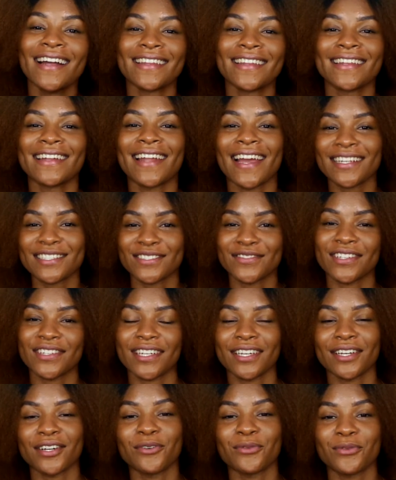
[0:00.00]
The next
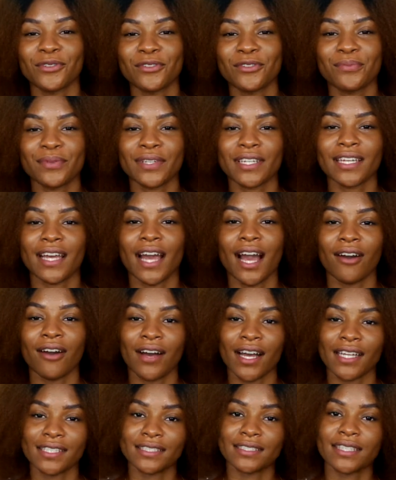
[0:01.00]
video will be how
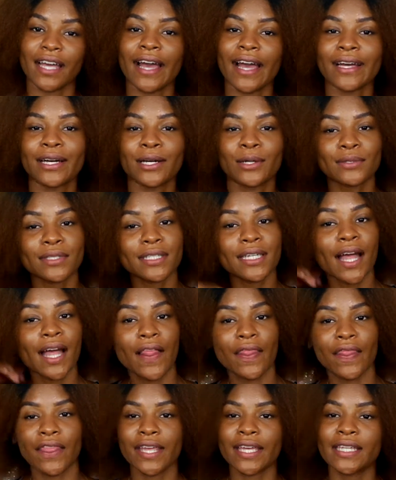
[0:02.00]
I styled
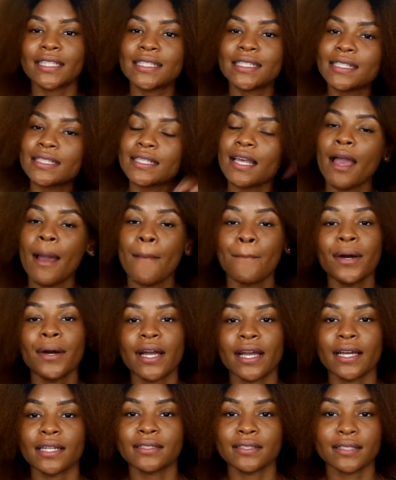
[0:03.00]
this,
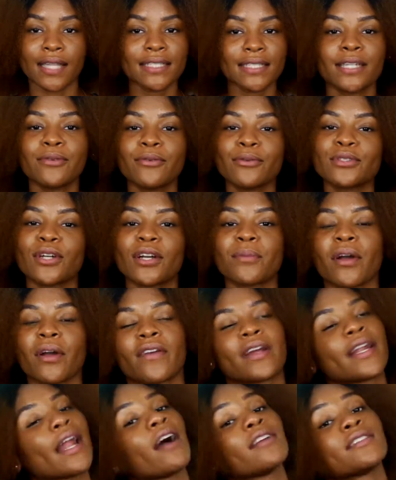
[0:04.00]
but that's not what we're talking about
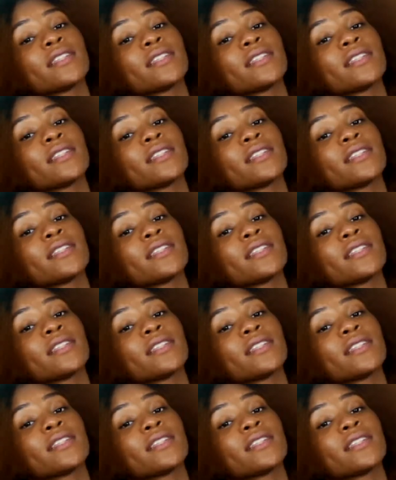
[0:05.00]
right now.